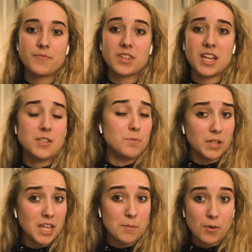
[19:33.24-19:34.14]
it's
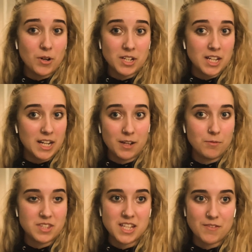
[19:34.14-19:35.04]
really important and
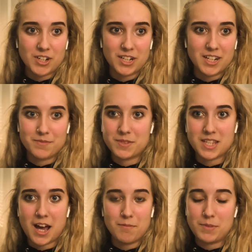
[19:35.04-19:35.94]
it's never gonna
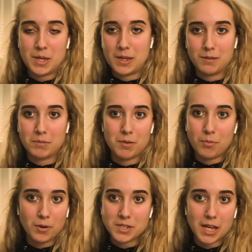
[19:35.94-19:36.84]
stop being
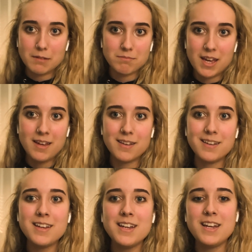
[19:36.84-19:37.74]
important.
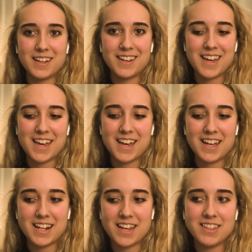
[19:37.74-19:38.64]

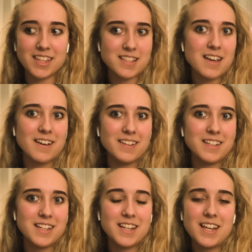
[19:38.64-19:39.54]
And I think that's all.
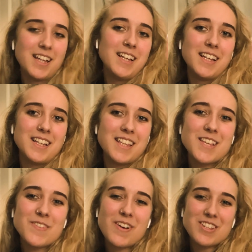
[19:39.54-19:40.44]
Thanks
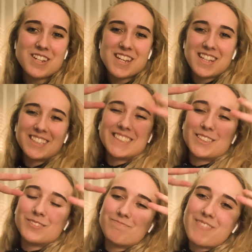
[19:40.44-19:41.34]
for watching.
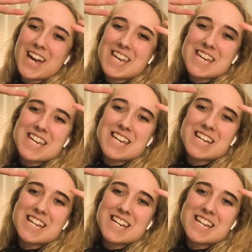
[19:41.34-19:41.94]
Bye!